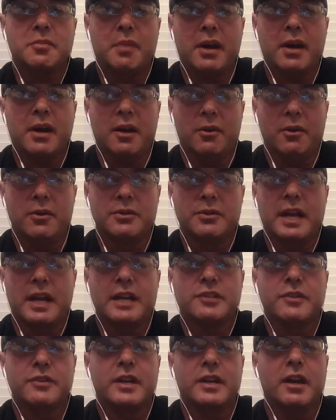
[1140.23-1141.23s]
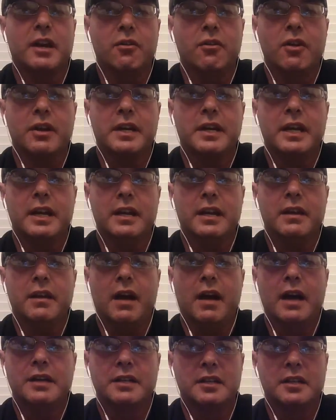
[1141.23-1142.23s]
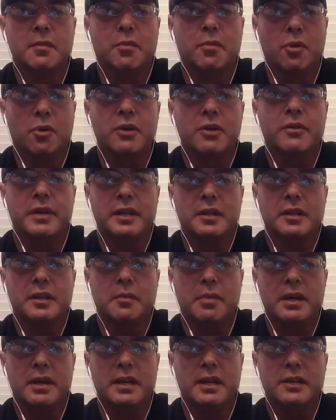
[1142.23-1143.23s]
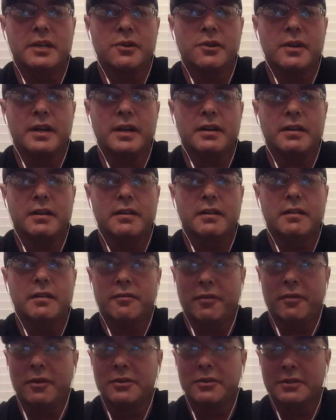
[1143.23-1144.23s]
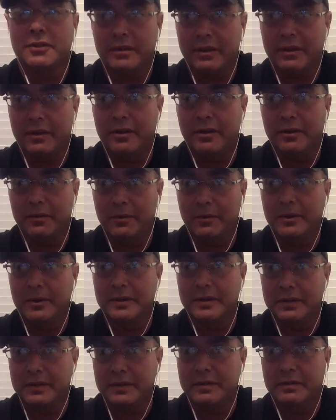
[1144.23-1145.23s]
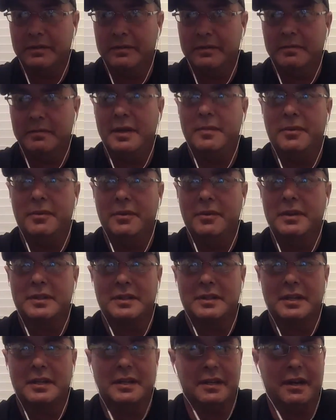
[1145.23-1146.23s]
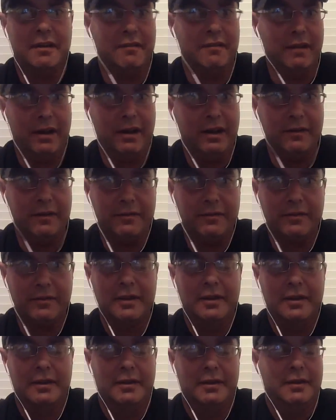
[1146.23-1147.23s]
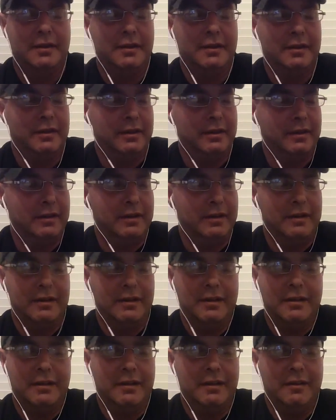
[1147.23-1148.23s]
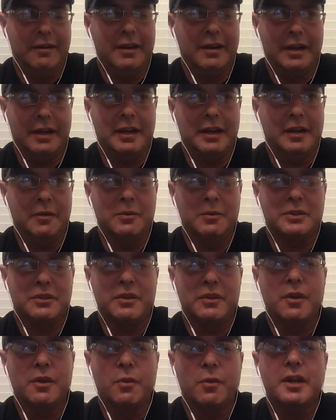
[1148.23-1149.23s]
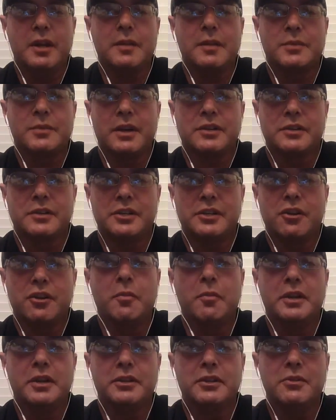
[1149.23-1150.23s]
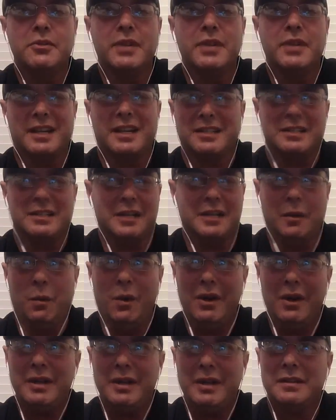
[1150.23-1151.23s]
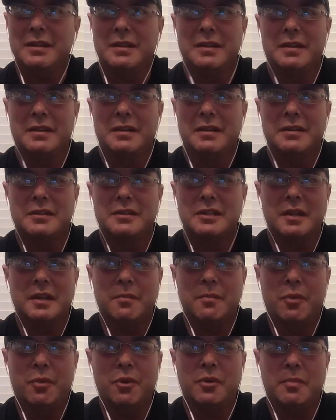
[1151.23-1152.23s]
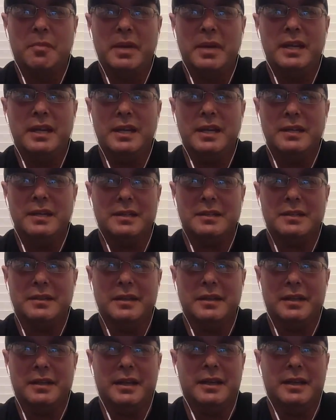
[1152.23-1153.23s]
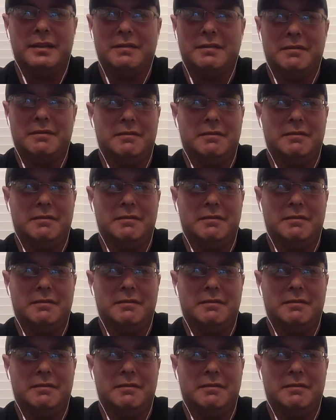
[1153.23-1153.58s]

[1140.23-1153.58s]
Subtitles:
pyros, I actually got lucky. I did the boiling, the pinky trick, frozen thawed ones, people listening, not live. Like, and it was Leah Williams who actually told me to do that. Cause I was like, what? She's like, boil the pinkies. I was like, that